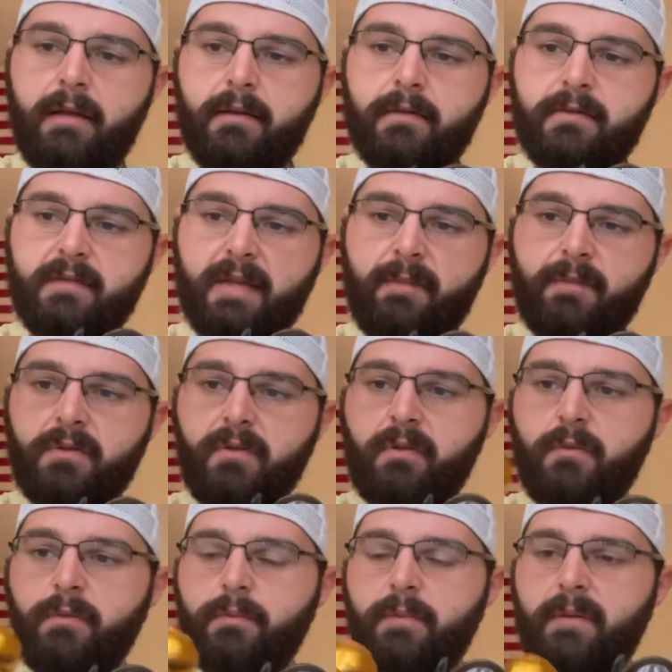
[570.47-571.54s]
The Slammer's a
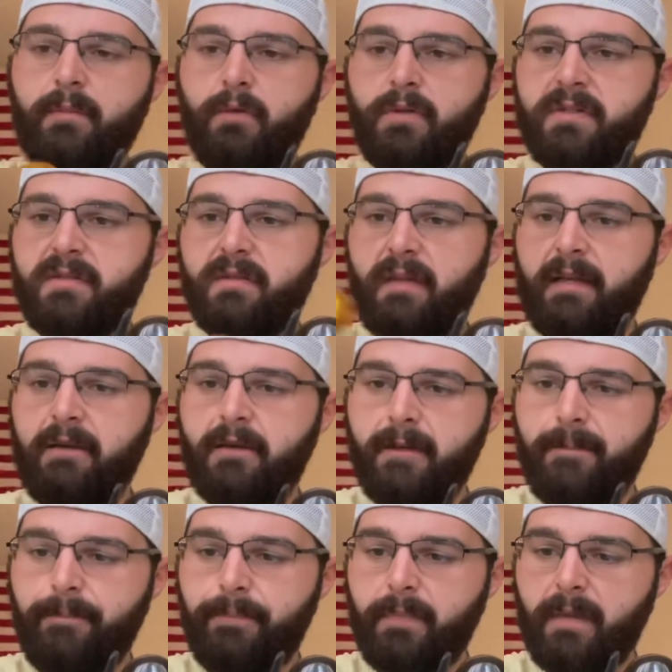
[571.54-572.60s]
little bit more
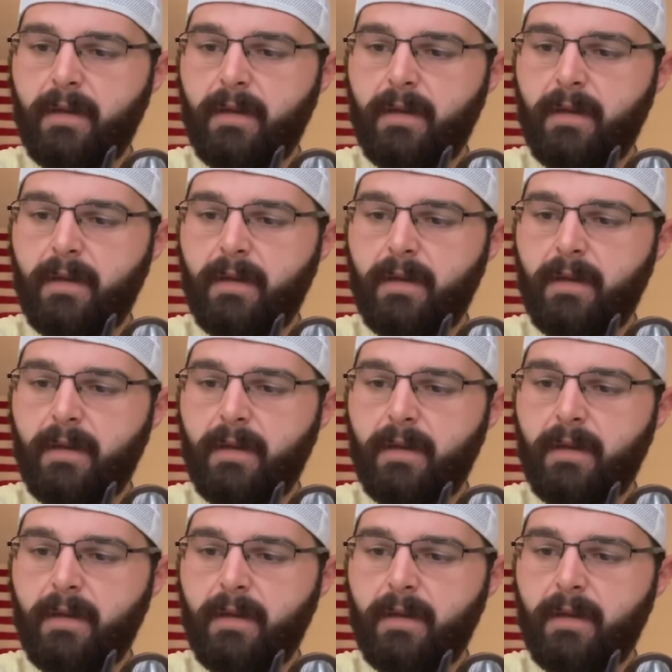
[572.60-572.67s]
slender.